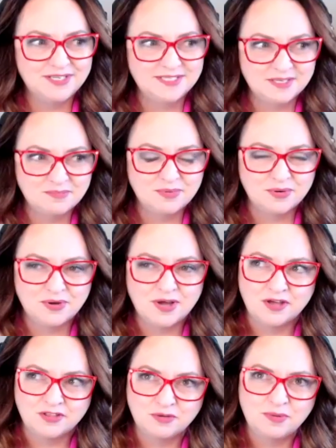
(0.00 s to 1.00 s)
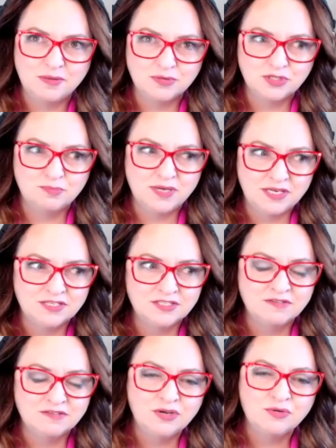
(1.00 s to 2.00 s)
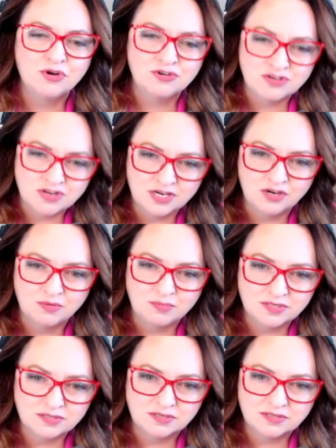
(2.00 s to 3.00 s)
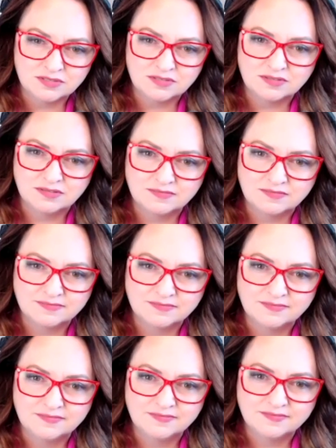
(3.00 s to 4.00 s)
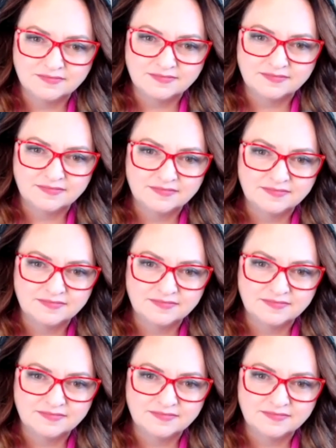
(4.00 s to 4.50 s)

simple. Other people's opinions of you are none of your business. There you